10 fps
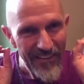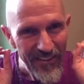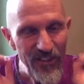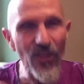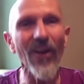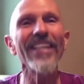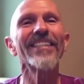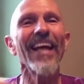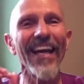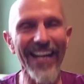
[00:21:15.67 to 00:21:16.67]

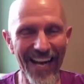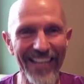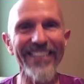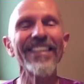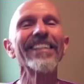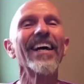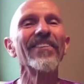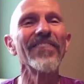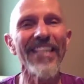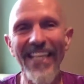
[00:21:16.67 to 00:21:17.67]
choice and action
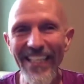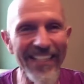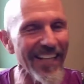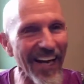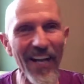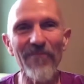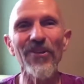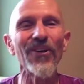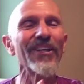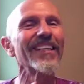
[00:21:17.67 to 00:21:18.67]
of any time
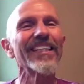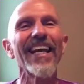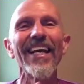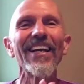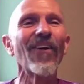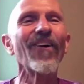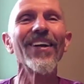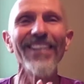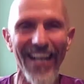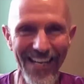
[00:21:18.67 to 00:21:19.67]
during the day
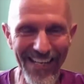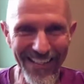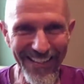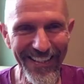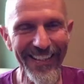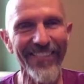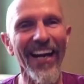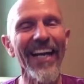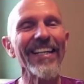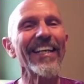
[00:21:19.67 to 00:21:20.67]
or night,
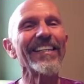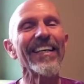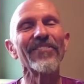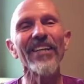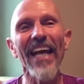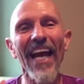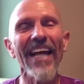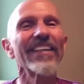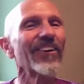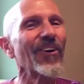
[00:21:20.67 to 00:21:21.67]
right? And then we
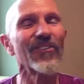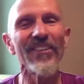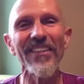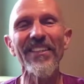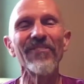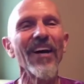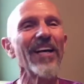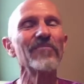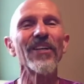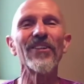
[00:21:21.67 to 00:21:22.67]
hand it over to
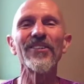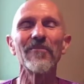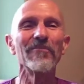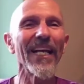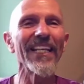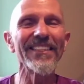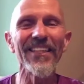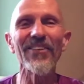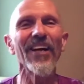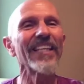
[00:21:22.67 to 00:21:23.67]
Divine Mother's
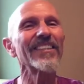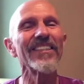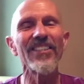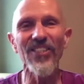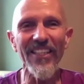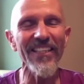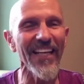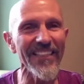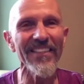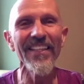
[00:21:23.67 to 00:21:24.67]
amazing grace, and she
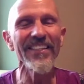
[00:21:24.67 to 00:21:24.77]
does